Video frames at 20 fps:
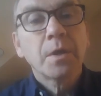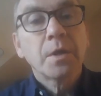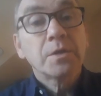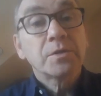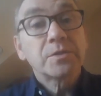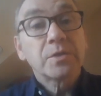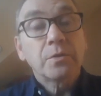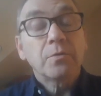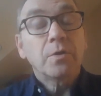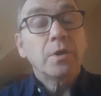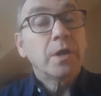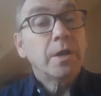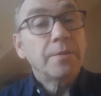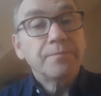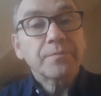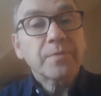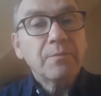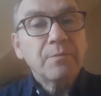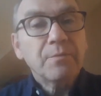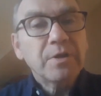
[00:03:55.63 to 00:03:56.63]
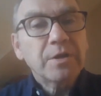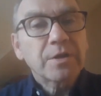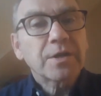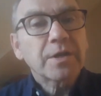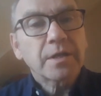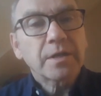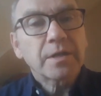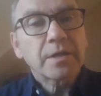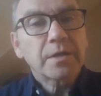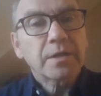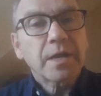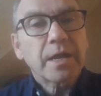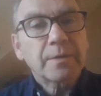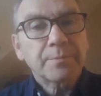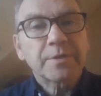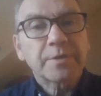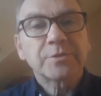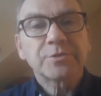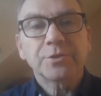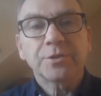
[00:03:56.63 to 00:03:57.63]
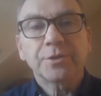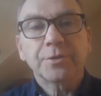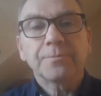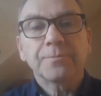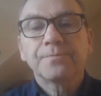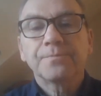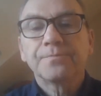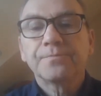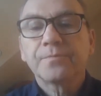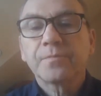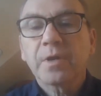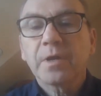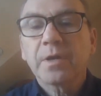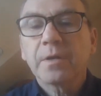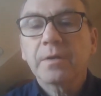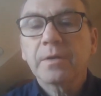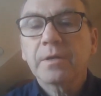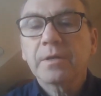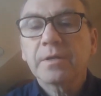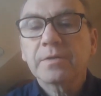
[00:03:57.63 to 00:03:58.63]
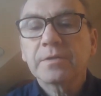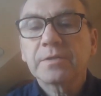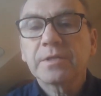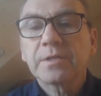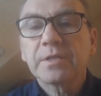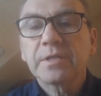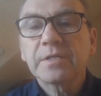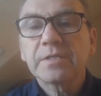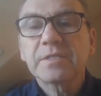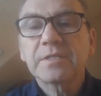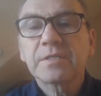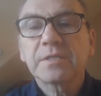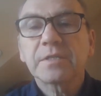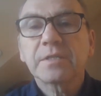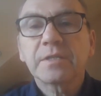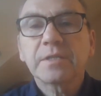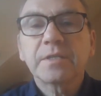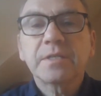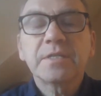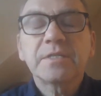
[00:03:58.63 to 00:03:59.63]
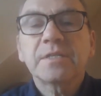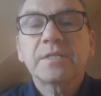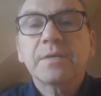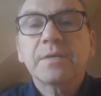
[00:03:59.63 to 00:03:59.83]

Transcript: so um, I want to look at a, at a picture here. Uh, so this this